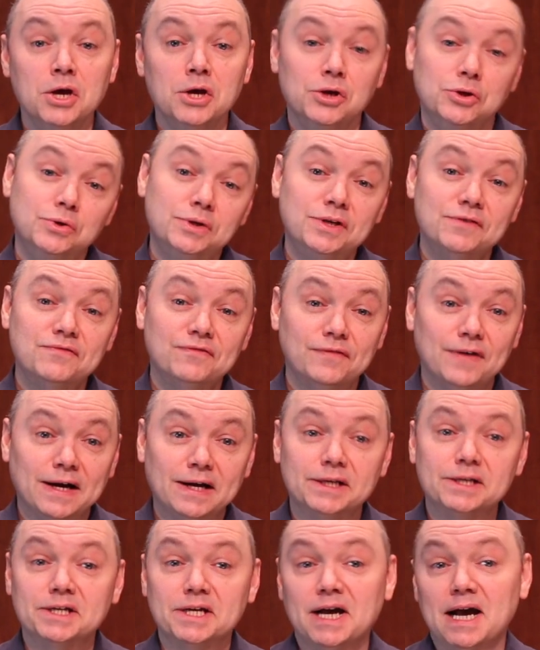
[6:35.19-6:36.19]
You can
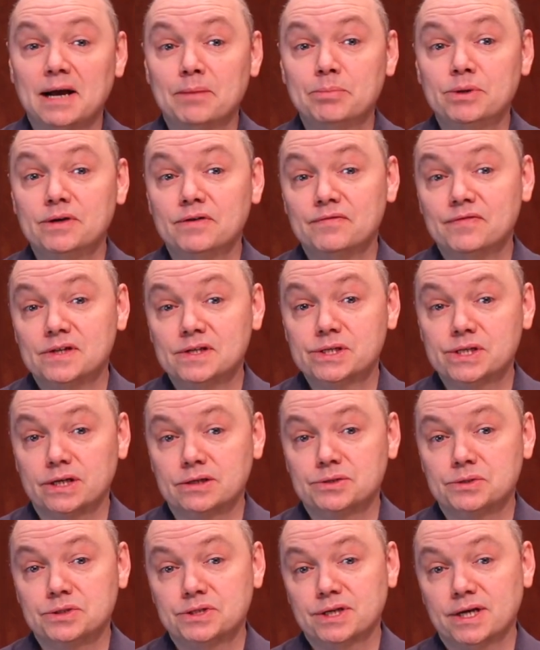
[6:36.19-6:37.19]
find a copy of this
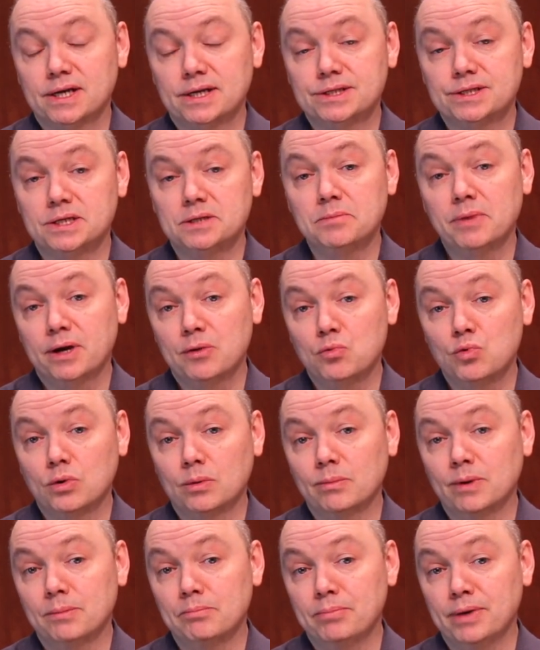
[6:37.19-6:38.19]
exercise in my
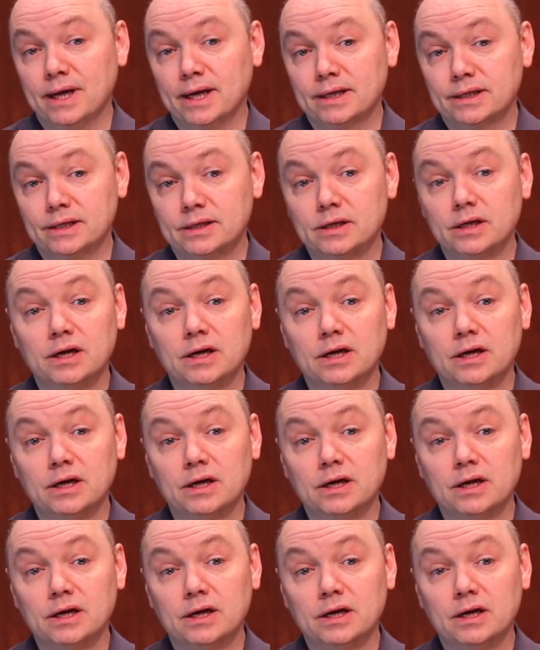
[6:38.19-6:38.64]
warm-up packet,